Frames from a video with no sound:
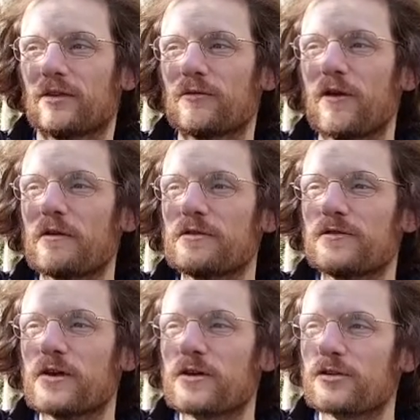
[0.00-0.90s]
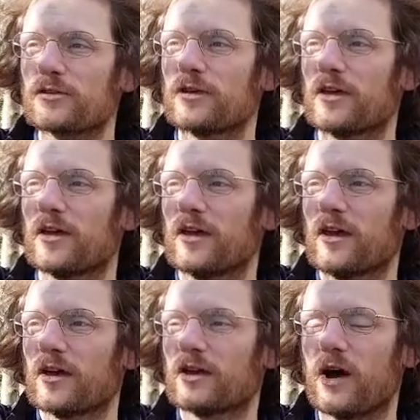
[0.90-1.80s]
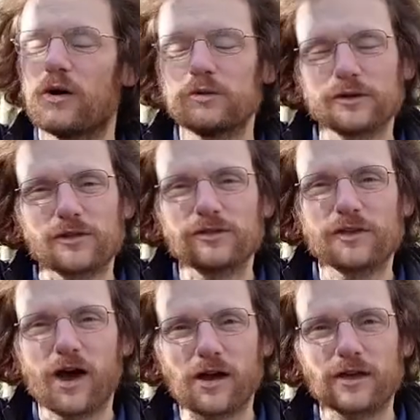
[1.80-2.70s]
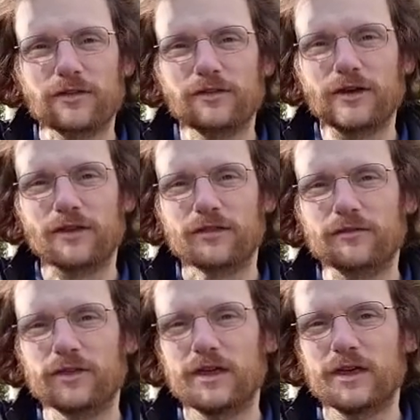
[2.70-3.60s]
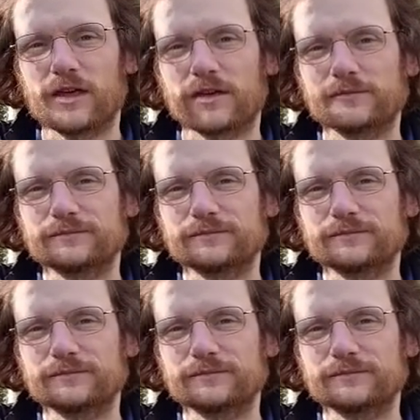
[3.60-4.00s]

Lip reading: the very first coldest, darkest nights of the year,